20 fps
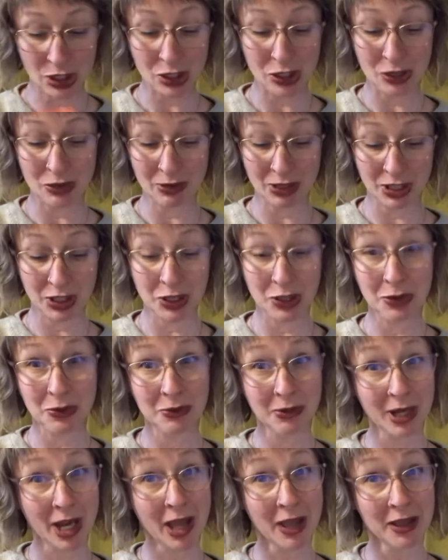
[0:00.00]
do a two
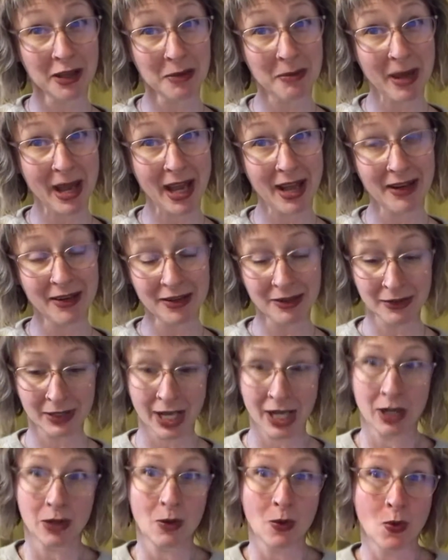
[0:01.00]
color pattern
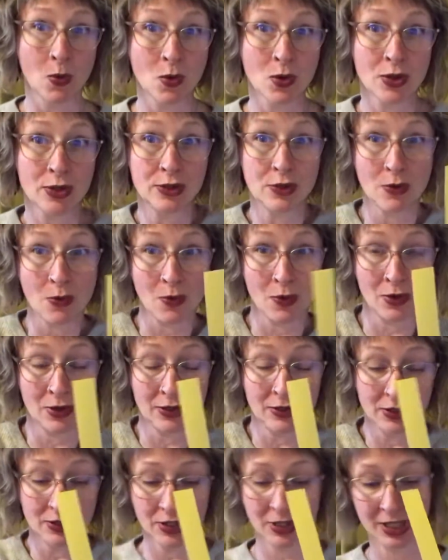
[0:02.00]
like orange,
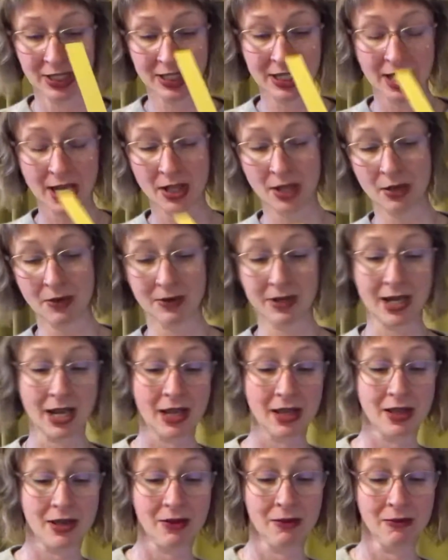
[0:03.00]
orange, yellow,
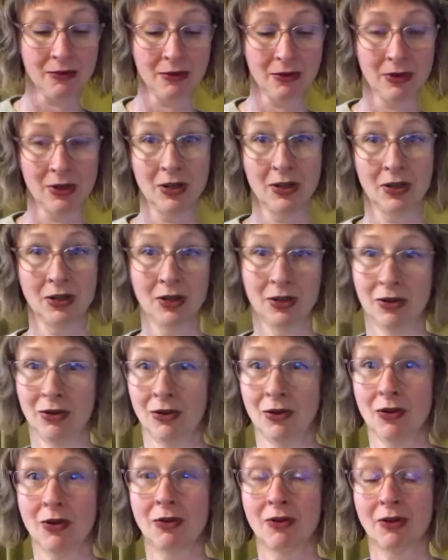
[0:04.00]
yellow,
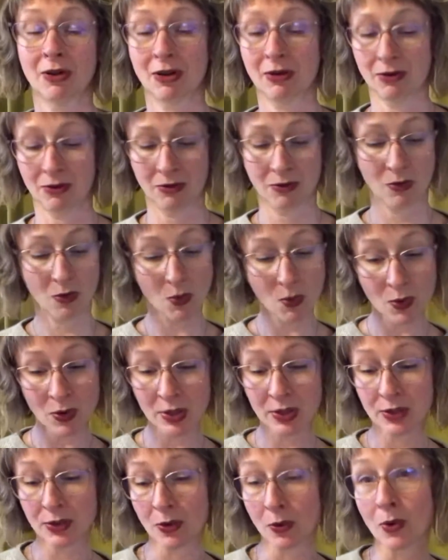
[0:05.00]
or
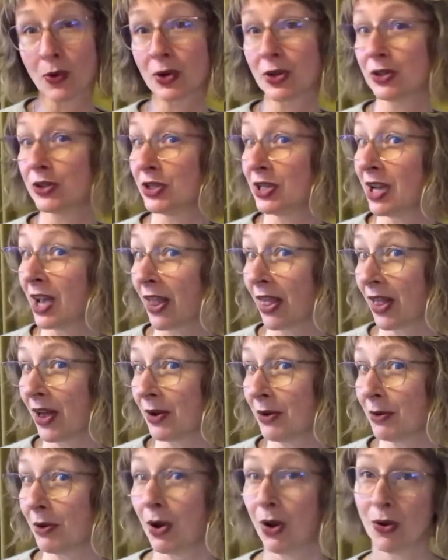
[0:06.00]
orange, orange,
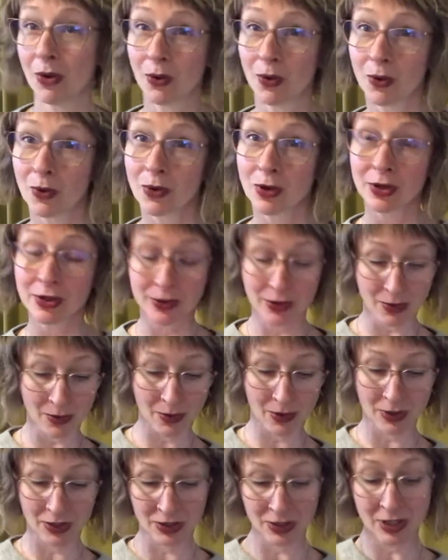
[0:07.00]
yellow, orange,
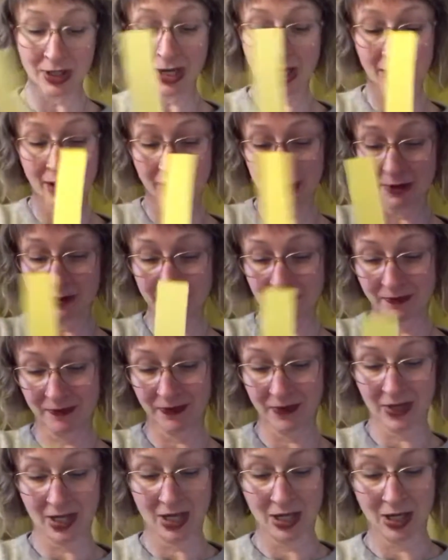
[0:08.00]
orange, yellow,
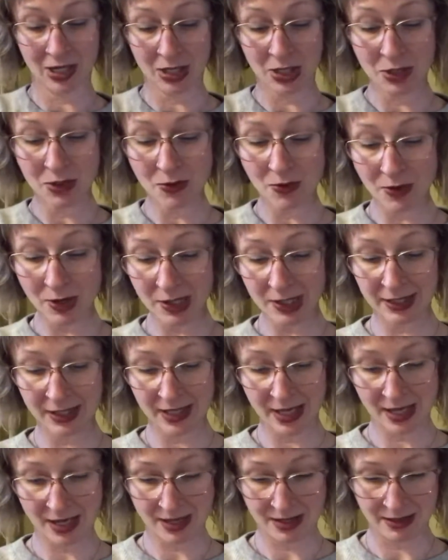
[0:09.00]
your
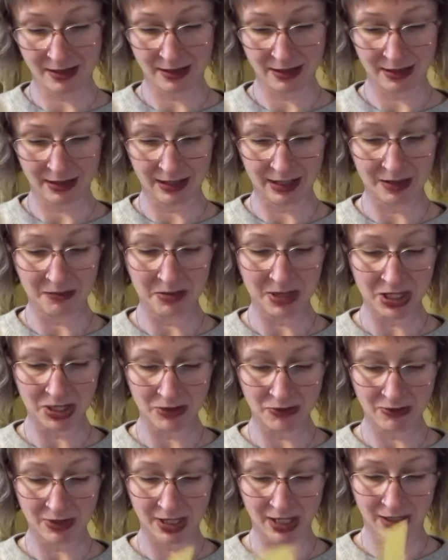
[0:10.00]
sun can be
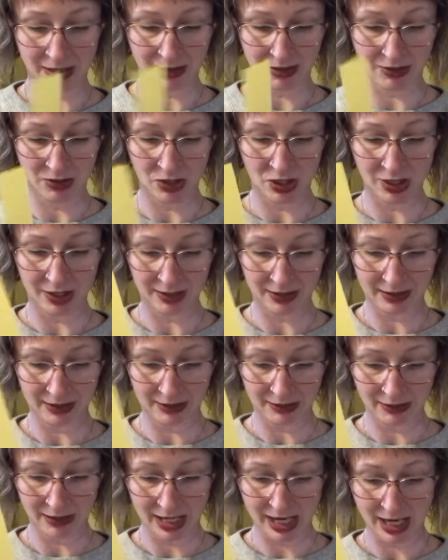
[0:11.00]
unique, just
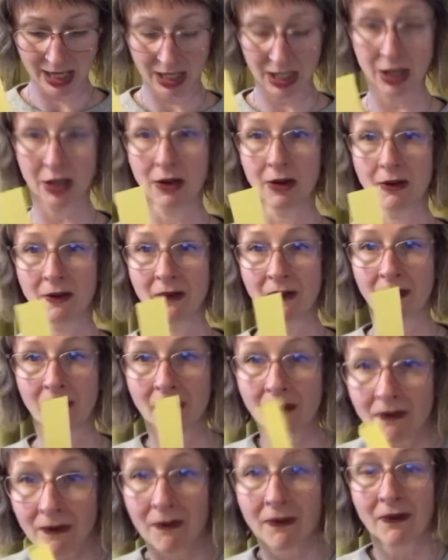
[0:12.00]
like you.
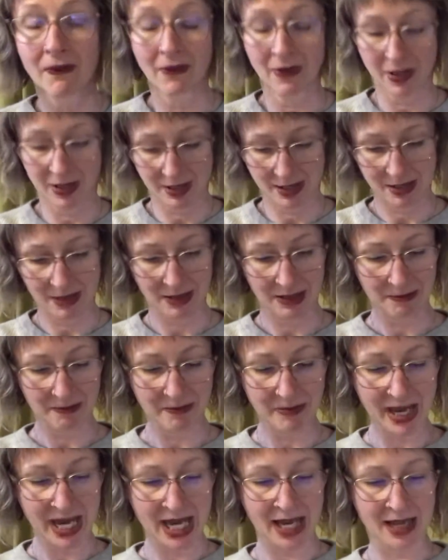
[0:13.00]

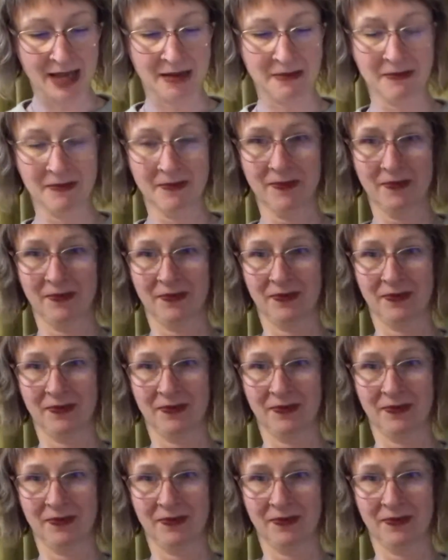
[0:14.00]
Bam.